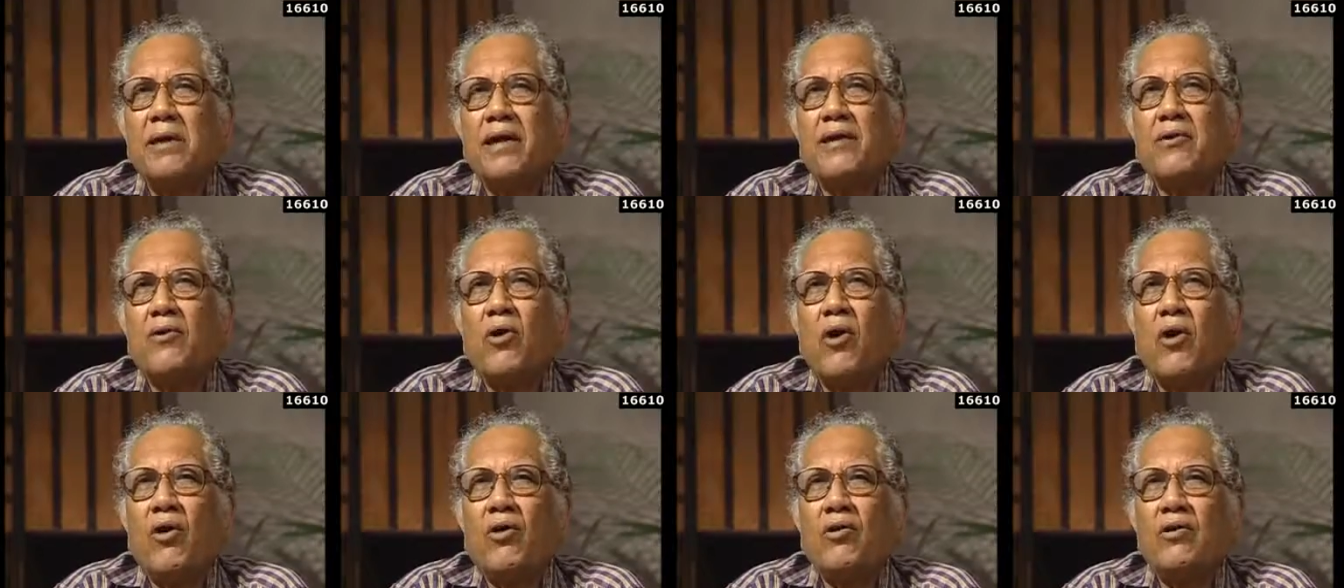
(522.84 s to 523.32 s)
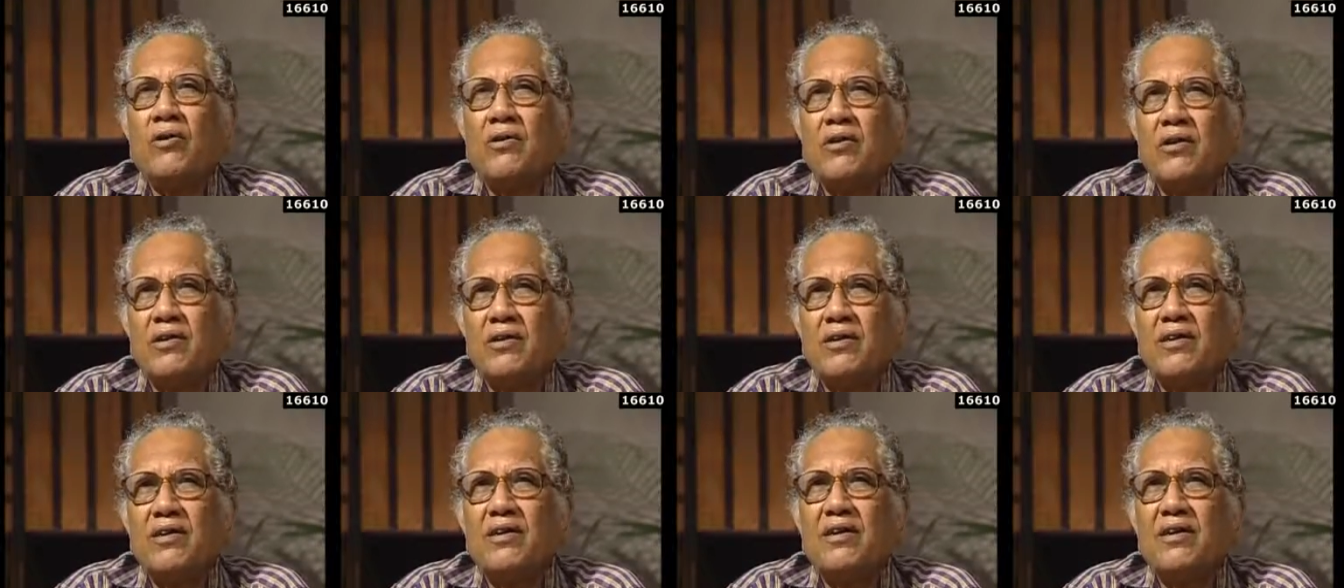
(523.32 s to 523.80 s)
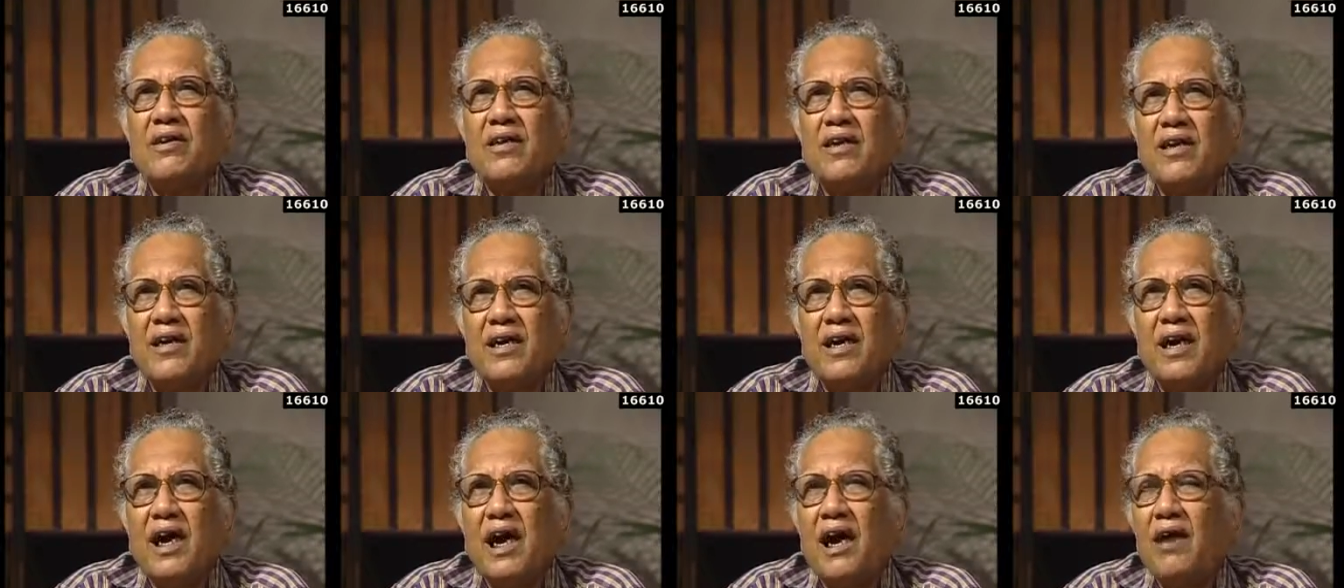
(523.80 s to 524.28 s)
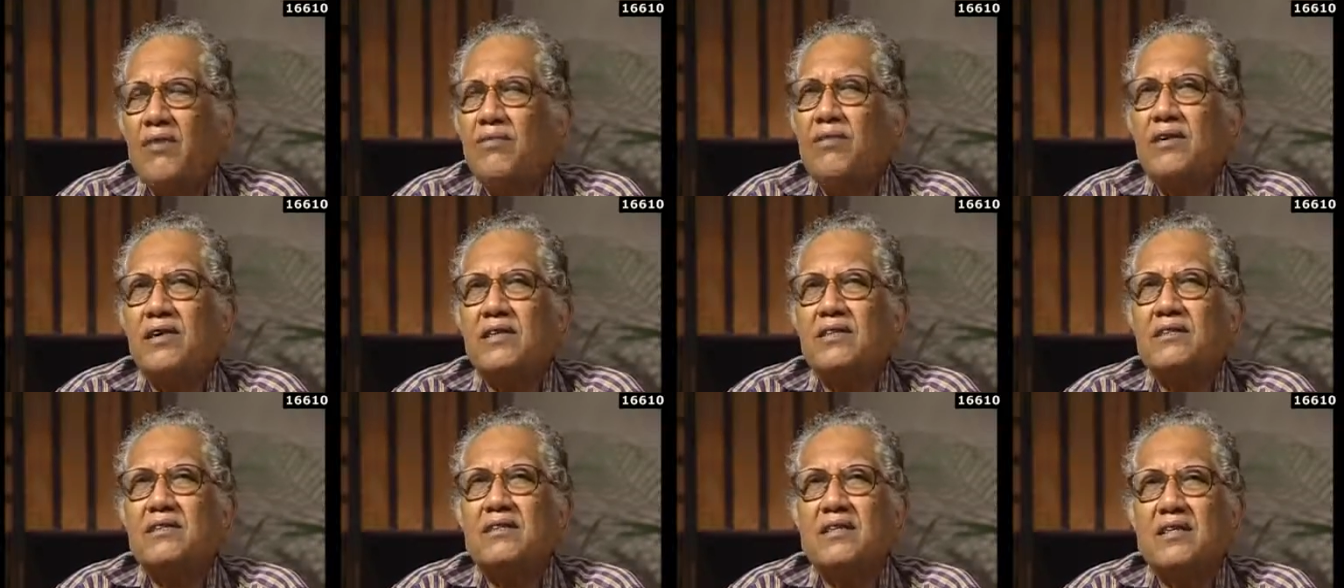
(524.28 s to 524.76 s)
Bengal,
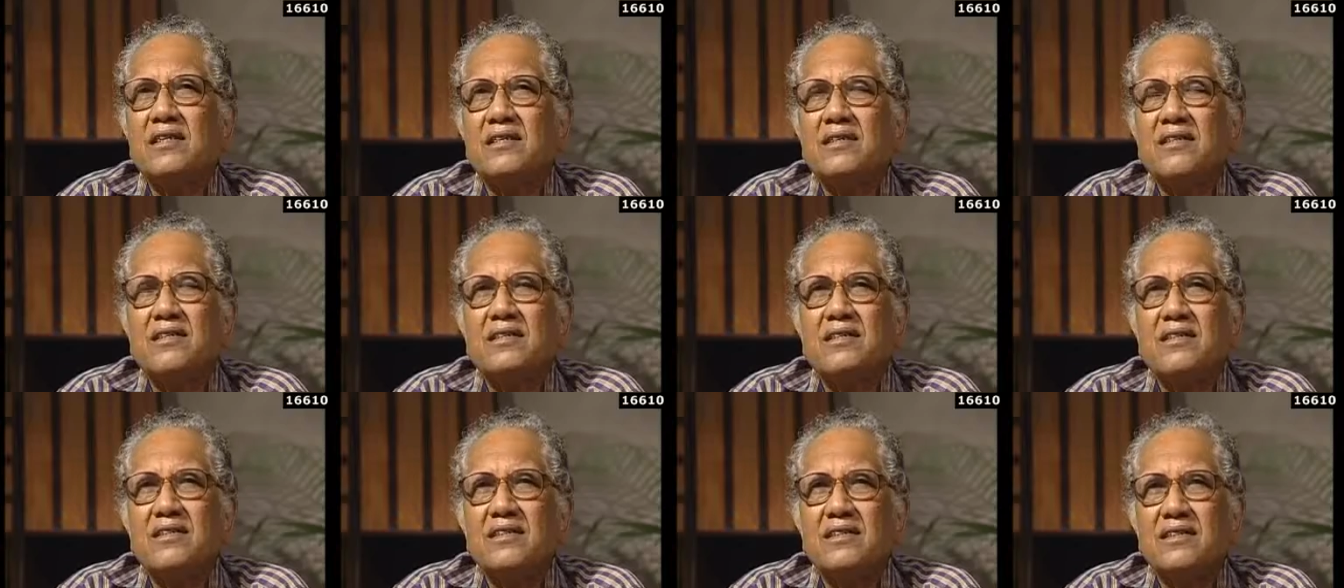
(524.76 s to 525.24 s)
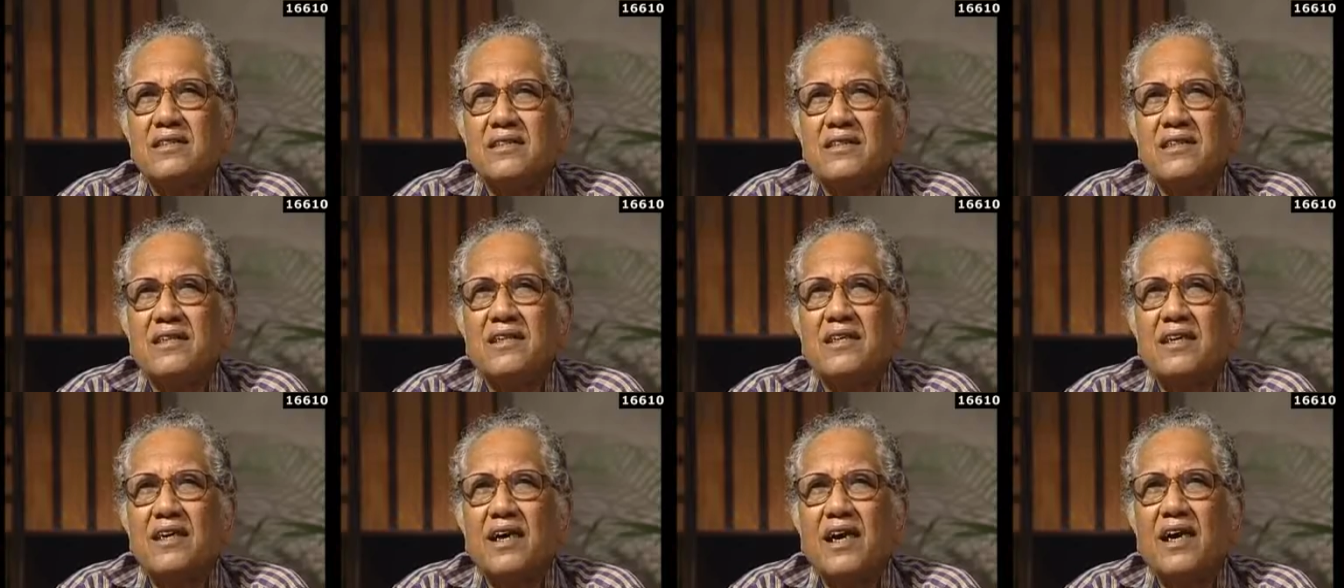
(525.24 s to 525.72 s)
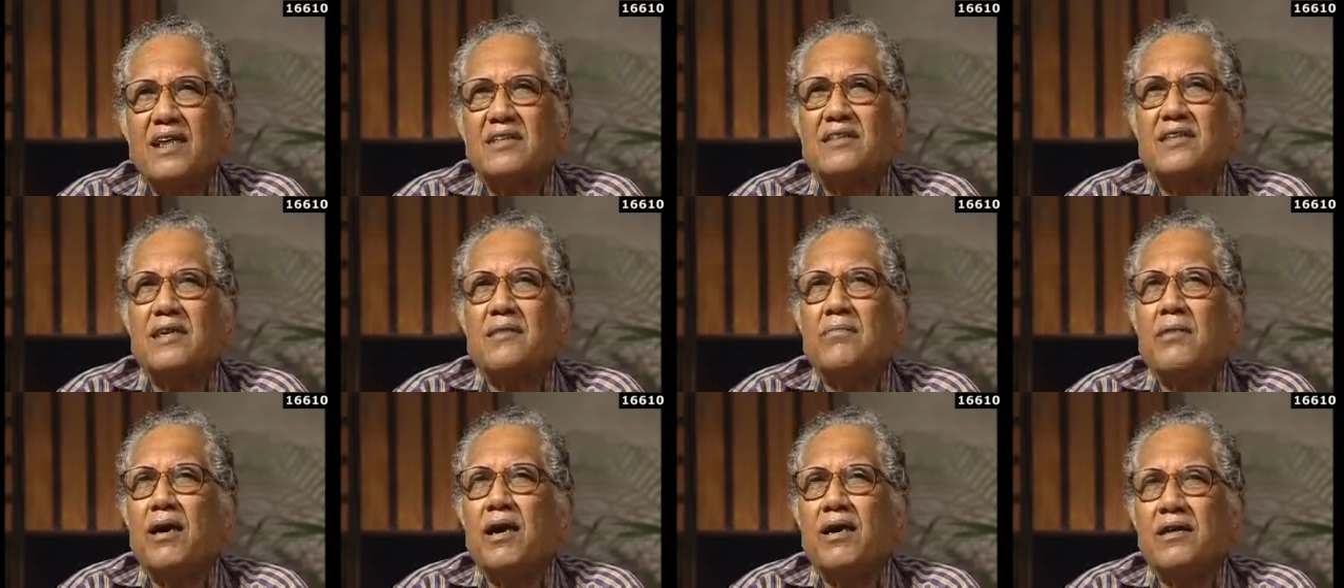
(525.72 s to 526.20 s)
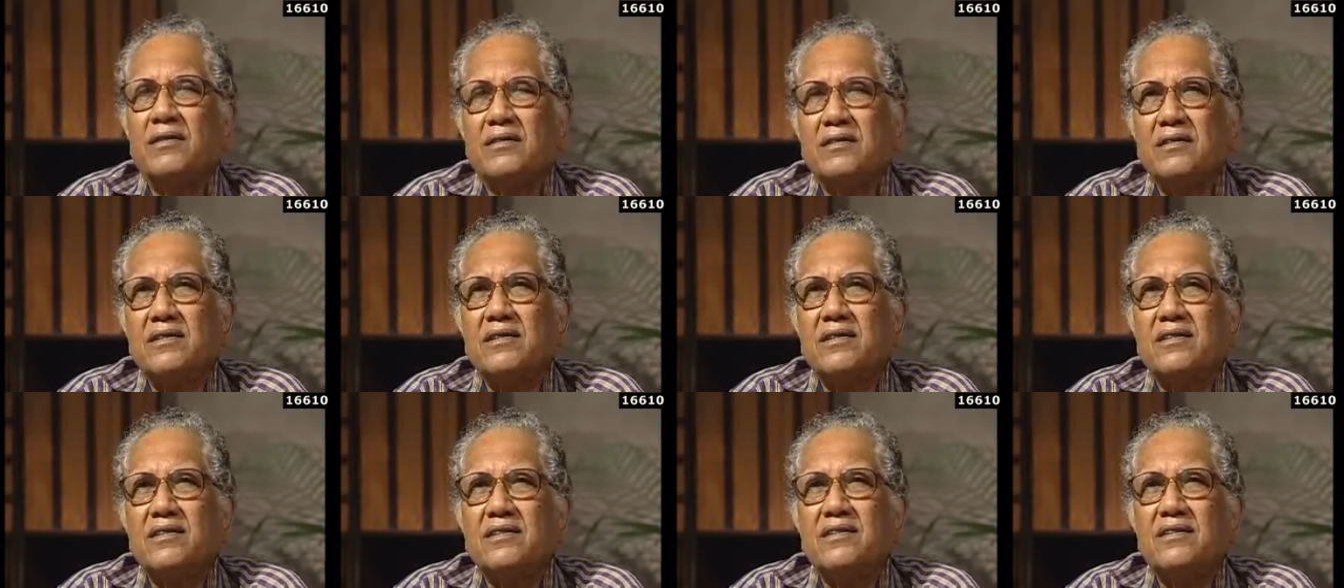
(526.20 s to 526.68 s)
Awadh,
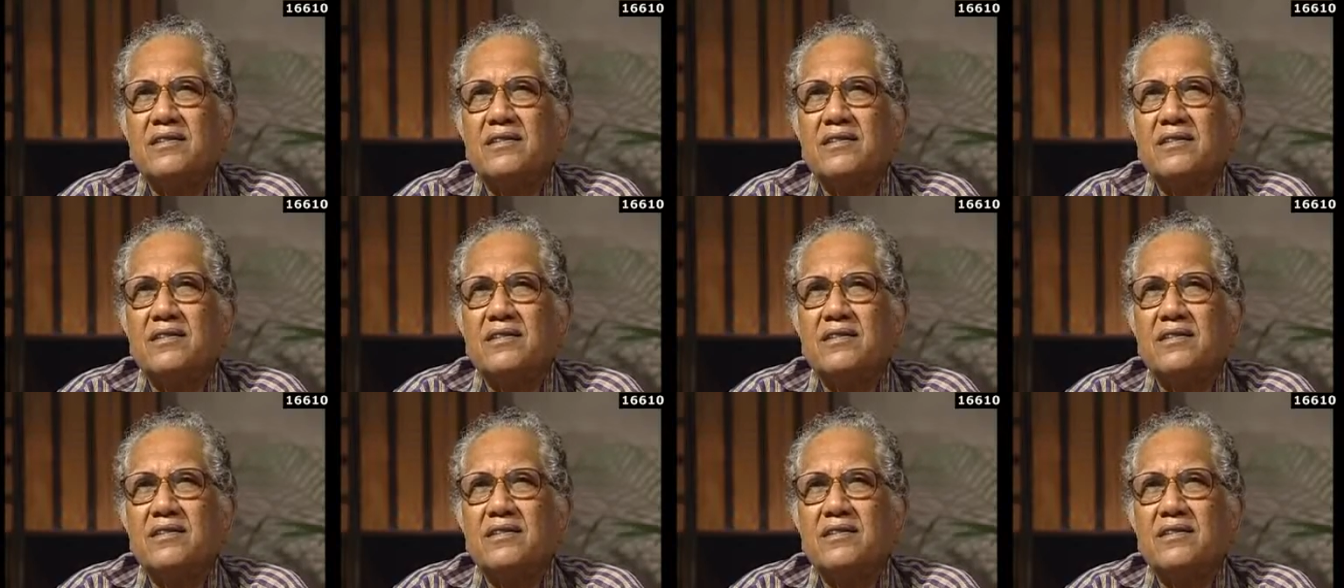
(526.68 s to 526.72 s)
Hyderabad,